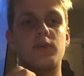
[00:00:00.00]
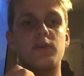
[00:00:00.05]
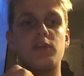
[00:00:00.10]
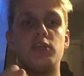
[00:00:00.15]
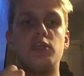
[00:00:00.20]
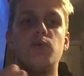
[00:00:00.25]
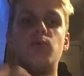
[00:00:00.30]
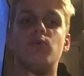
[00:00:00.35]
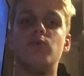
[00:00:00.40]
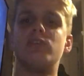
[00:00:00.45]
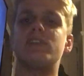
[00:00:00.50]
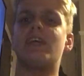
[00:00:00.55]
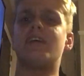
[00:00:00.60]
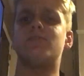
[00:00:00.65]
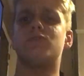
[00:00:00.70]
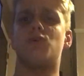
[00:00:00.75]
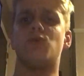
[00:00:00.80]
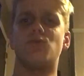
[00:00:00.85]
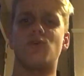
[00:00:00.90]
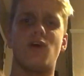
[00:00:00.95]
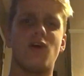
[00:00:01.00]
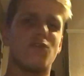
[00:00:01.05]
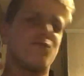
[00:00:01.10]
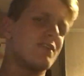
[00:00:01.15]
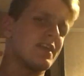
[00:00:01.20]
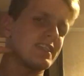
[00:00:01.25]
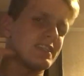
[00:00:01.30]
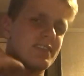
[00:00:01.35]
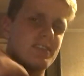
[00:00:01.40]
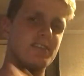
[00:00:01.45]
you always get told, oh,
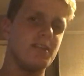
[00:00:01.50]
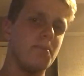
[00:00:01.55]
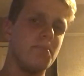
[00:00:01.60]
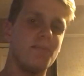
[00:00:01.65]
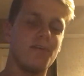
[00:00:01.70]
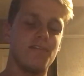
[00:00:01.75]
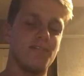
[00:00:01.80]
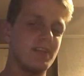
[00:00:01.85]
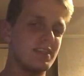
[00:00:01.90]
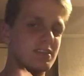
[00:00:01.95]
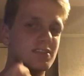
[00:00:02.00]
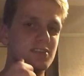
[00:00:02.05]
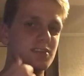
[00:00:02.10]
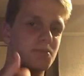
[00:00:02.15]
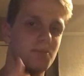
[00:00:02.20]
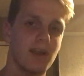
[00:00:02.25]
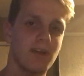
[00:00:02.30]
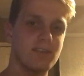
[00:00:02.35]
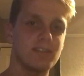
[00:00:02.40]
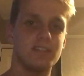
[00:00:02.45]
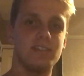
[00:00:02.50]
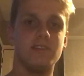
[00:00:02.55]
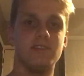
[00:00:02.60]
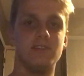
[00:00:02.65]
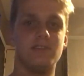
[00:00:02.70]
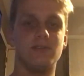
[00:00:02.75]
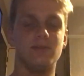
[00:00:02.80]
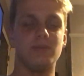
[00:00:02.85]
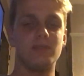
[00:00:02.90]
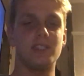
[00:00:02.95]
ring this number, ring the
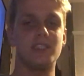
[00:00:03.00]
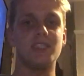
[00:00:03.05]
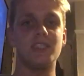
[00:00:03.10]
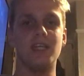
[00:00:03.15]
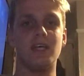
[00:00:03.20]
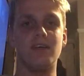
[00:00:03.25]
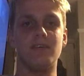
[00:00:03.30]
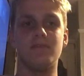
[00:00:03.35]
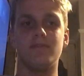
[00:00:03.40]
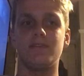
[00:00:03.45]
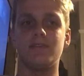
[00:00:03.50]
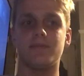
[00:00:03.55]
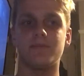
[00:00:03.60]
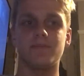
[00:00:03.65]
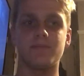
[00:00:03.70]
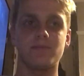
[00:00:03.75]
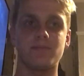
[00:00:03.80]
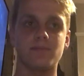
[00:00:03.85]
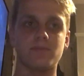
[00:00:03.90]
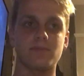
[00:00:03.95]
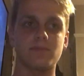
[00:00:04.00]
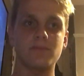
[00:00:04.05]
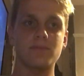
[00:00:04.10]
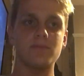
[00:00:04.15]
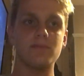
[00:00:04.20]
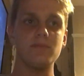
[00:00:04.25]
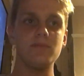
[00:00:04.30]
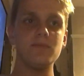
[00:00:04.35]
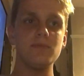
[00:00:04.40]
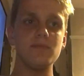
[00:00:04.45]
Samaritans and all this stuff.
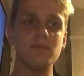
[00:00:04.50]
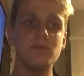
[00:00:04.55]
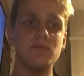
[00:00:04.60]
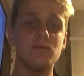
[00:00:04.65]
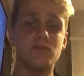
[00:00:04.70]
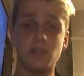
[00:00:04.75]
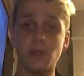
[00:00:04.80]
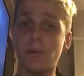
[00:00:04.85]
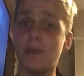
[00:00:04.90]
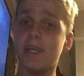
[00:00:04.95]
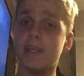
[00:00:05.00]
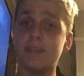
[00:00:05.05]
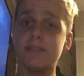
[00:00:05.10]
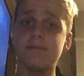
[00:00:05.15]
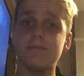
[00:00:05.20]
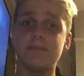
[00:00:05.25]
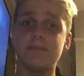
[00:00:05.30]
Do it.